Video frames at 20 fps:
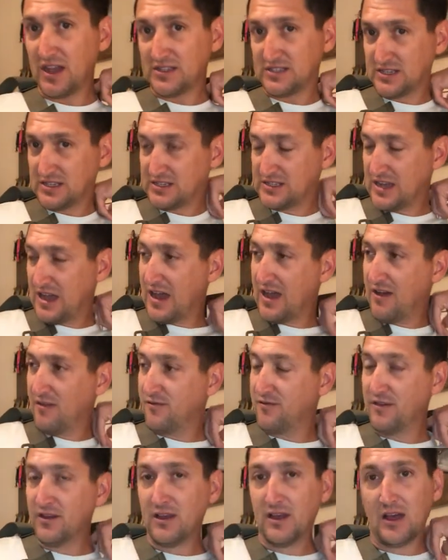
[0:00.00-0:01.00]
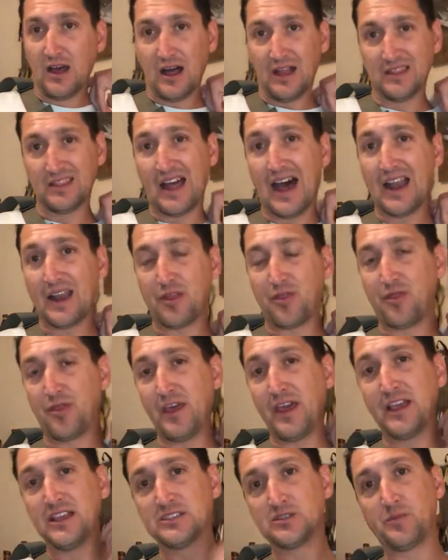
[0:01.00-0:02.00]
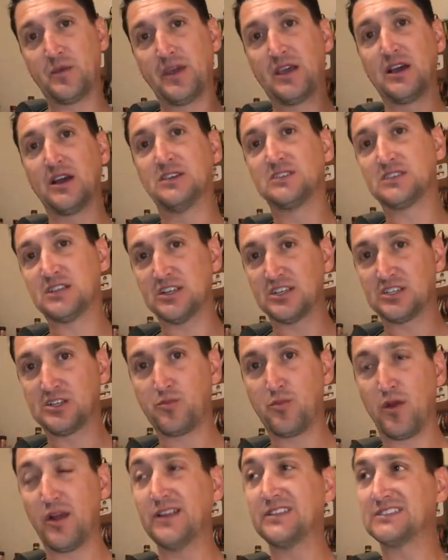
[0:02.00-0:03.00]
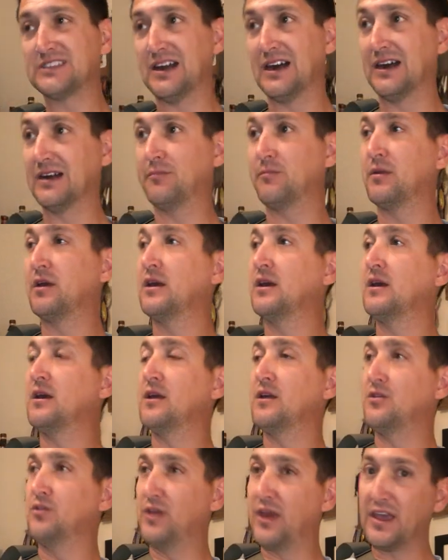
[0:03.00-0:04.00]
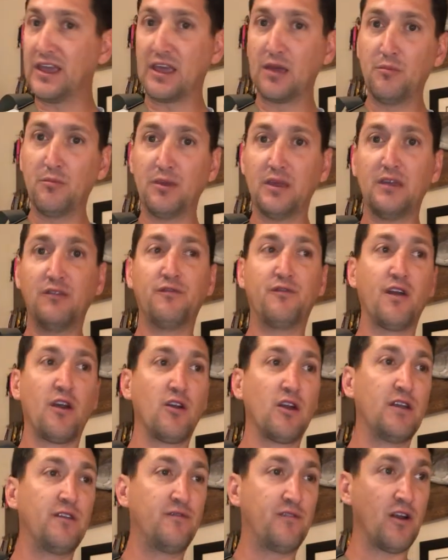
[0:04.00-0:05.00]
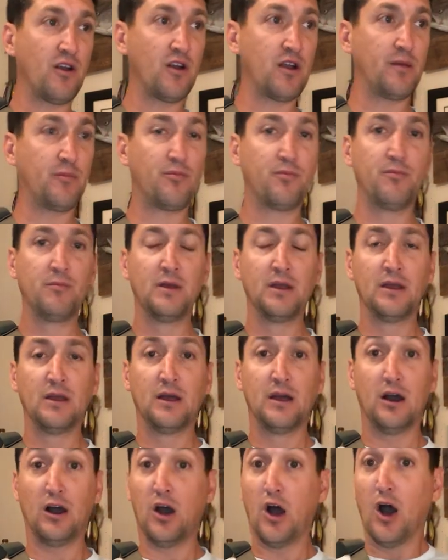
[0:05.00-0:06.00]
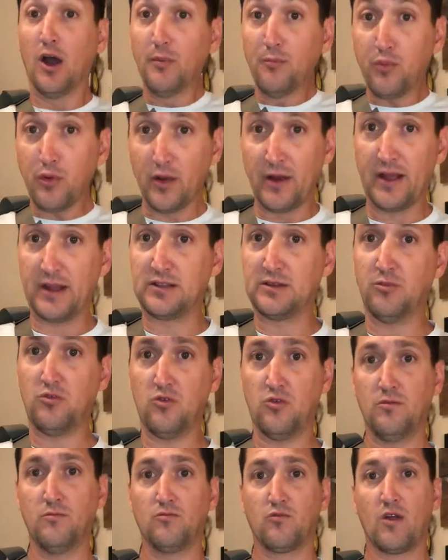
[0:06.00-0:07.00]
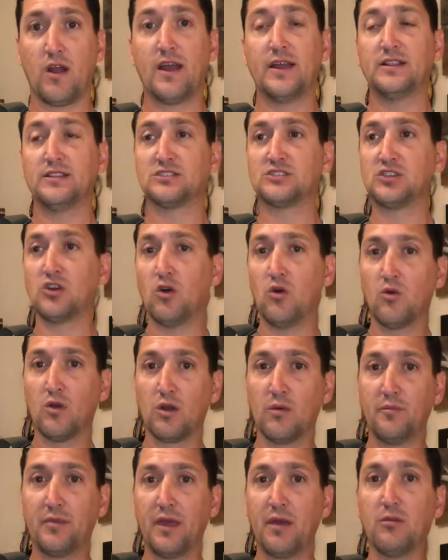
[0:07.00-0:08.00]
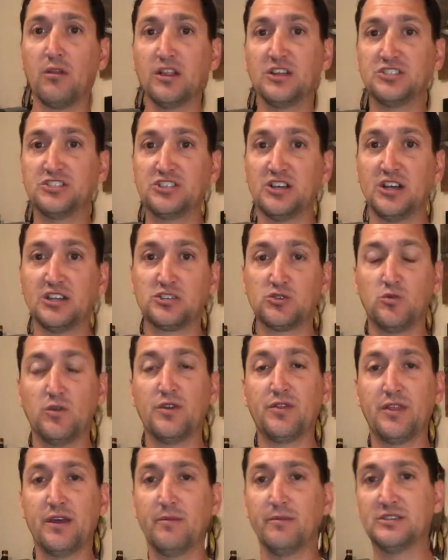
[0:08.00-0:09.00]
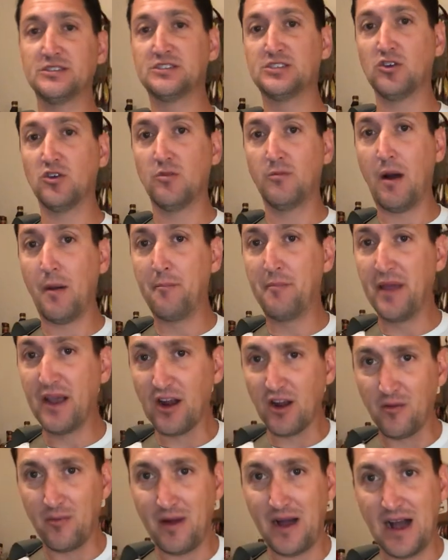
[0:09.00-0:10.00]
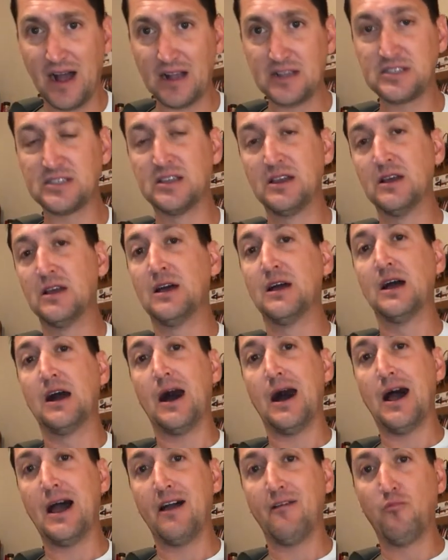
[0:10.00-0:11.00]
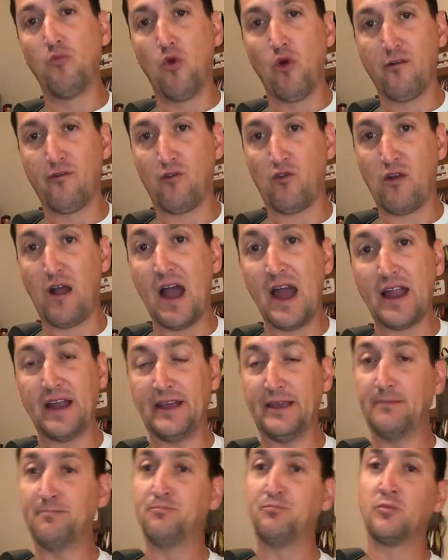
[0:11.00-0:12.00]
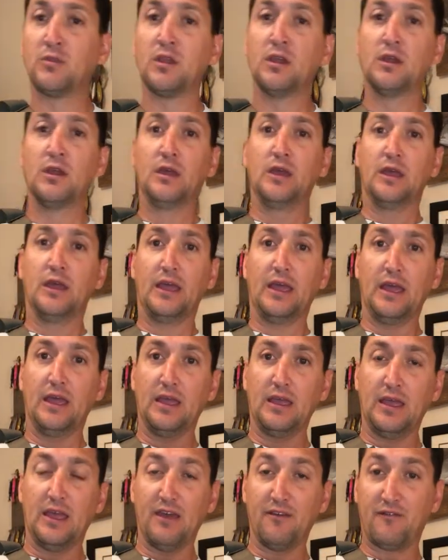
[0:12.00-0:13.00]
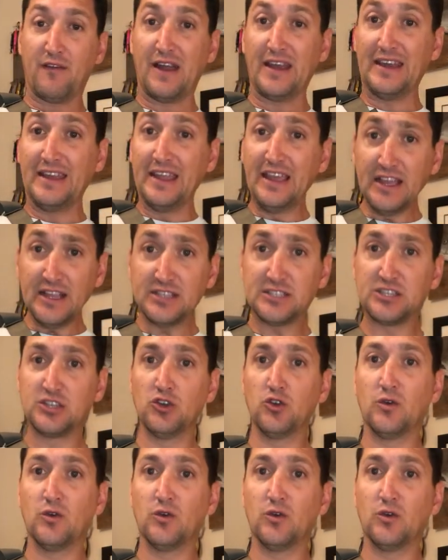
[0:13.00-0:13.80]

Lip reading: plastics. I have a lot of things because in the springtime, they can be very, very unpredictable, right? And so I wanna be able to adjust with them. And so in my bigger box, I have more variety. If I need